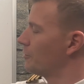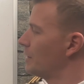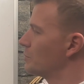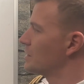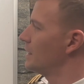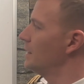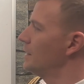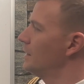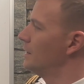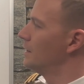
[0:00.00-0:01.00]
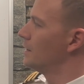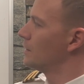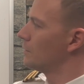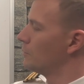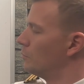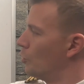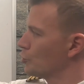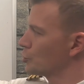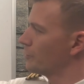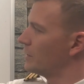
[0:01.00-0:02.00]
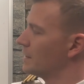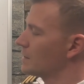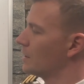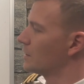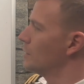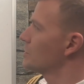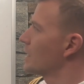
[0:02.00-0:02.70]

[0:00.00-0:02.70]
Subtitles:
VMC, most of these items